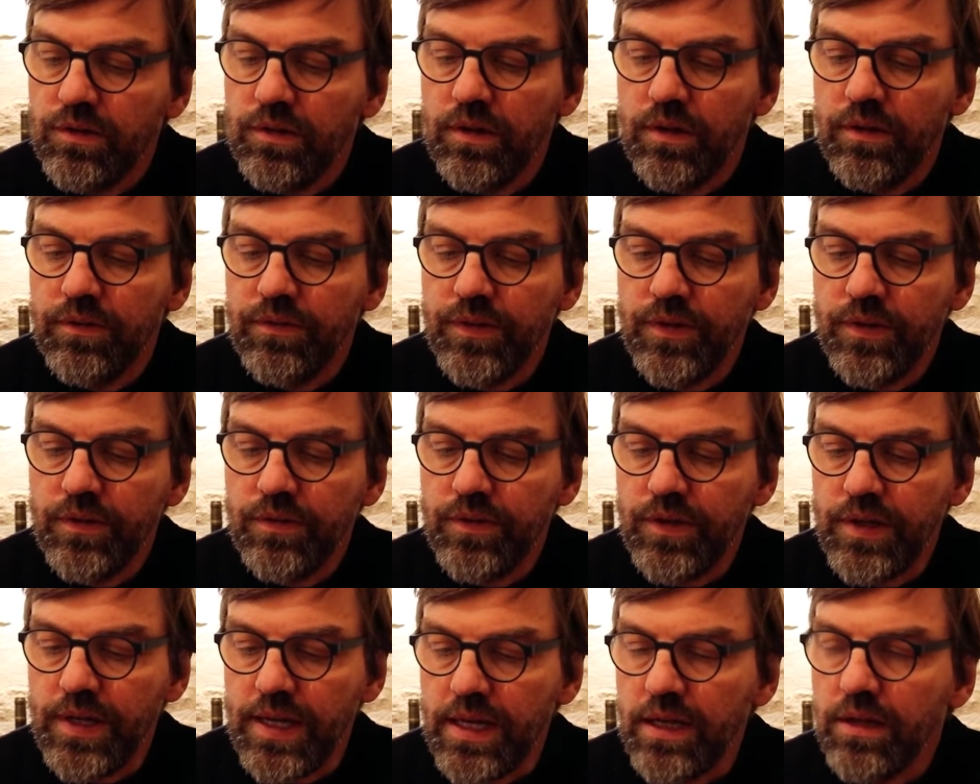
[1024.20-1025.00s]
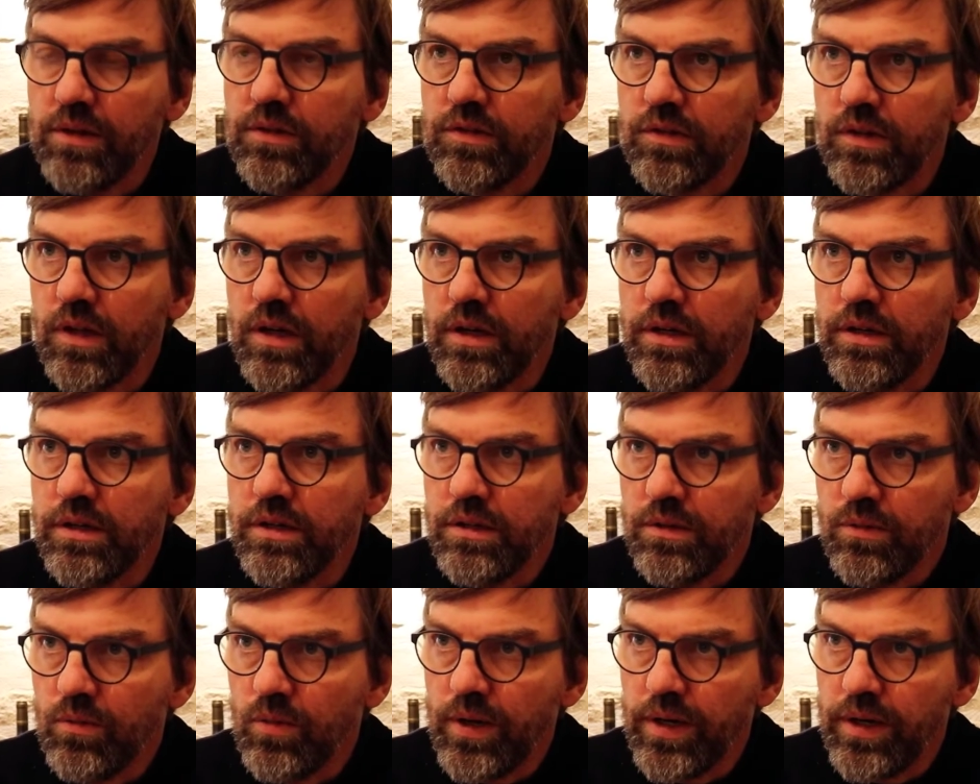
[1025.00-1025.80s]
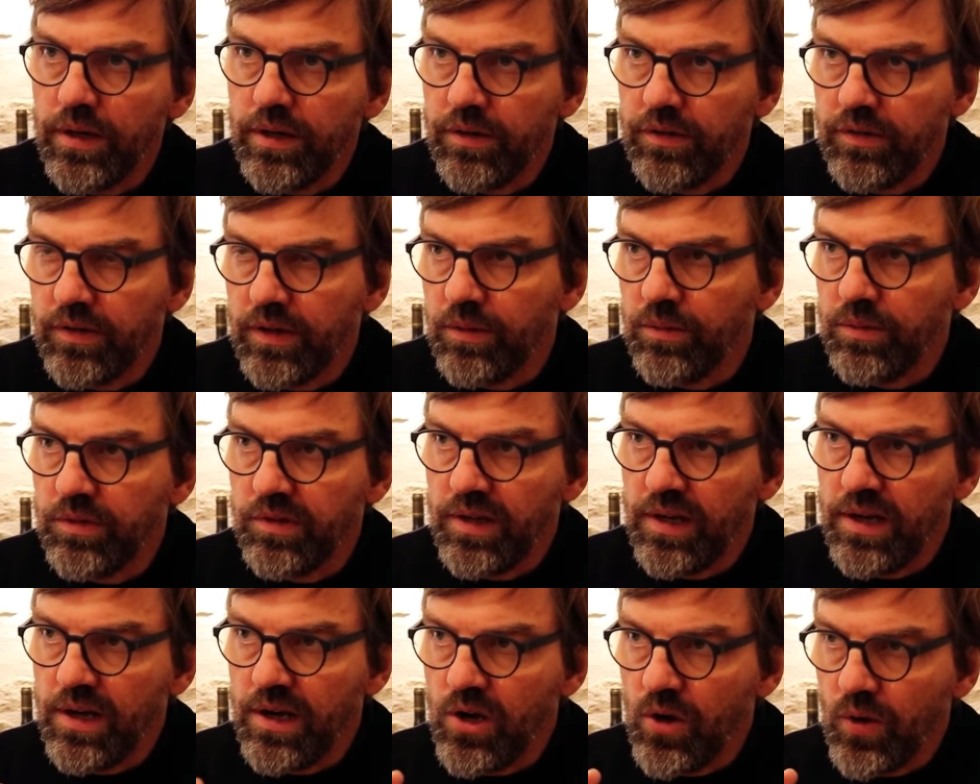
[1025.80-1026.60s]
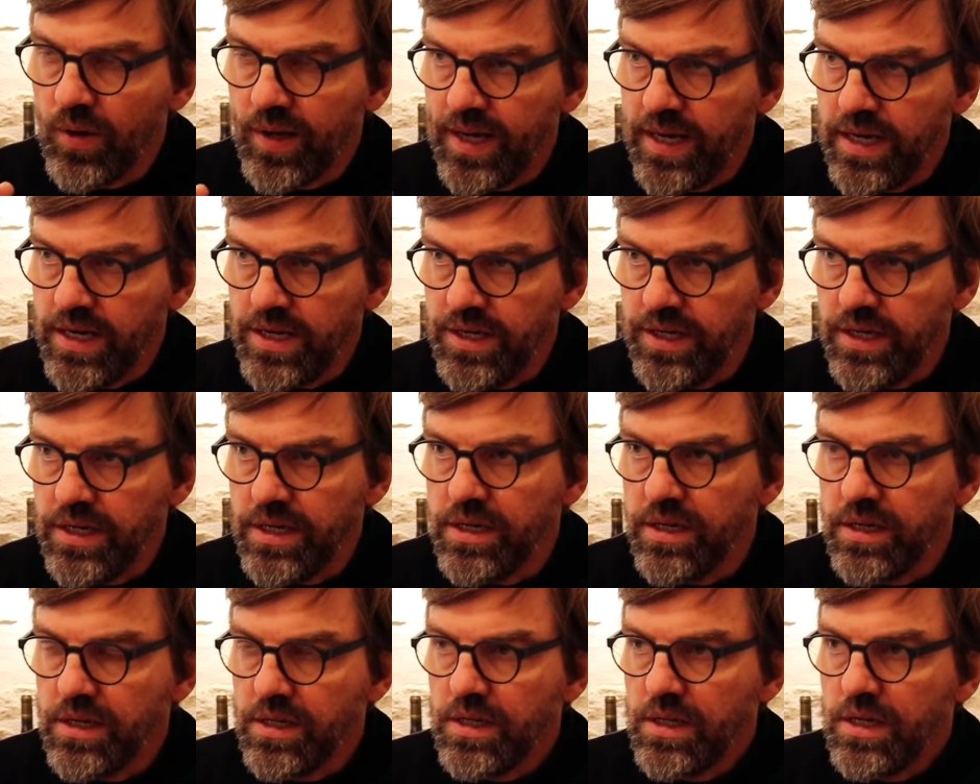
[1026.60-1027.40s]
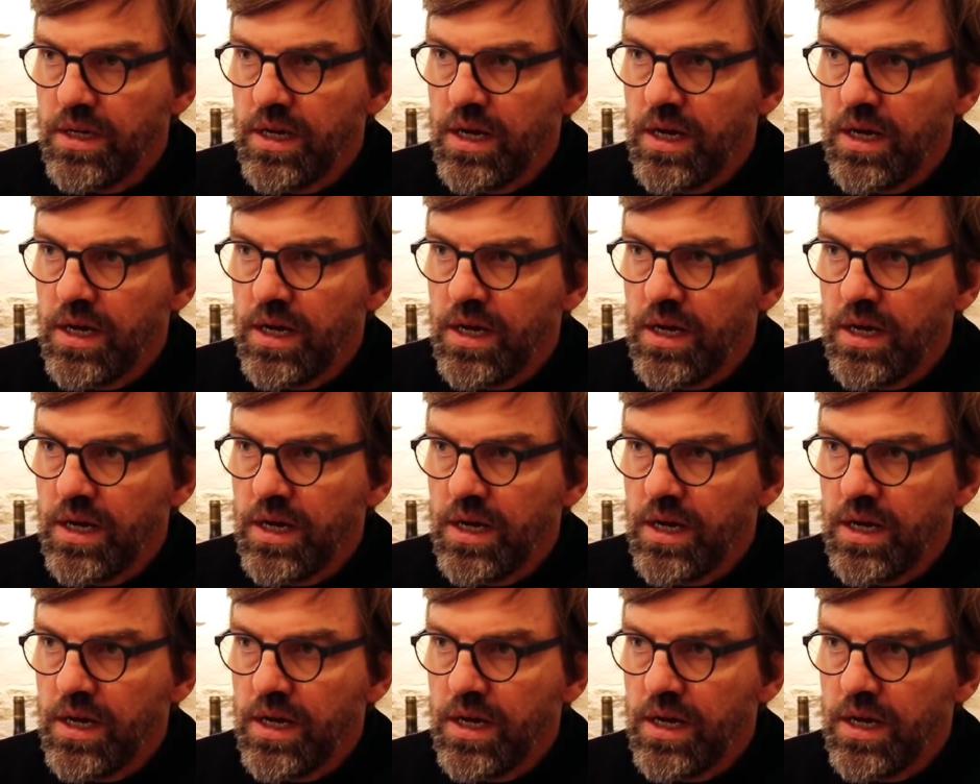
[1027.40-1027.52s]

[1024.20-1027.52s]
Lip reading: the hillside where it's, I would say, located,